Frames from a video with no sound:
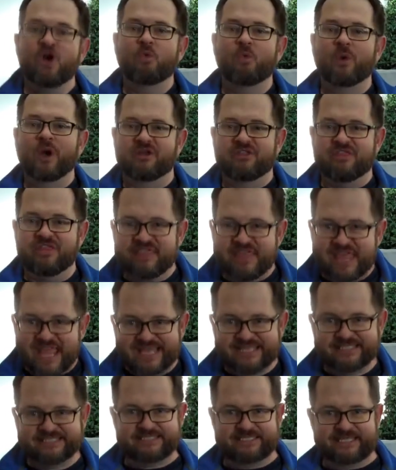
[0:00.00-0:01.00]
where
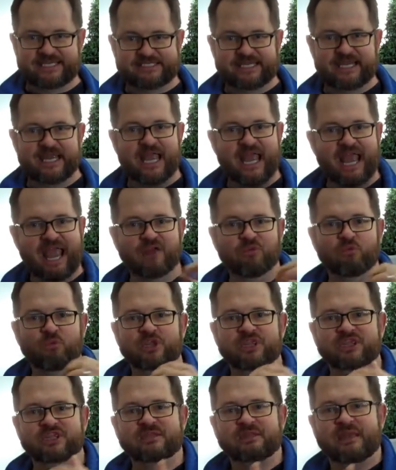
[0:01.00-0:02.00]
they sit and
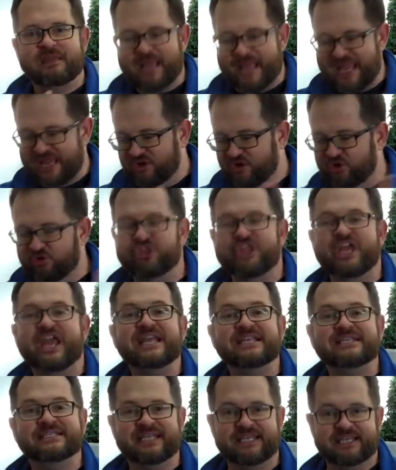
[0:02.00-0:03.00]
what the angle
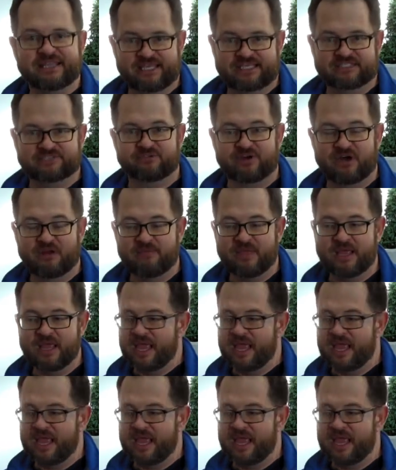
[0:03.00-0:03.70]
they see things from.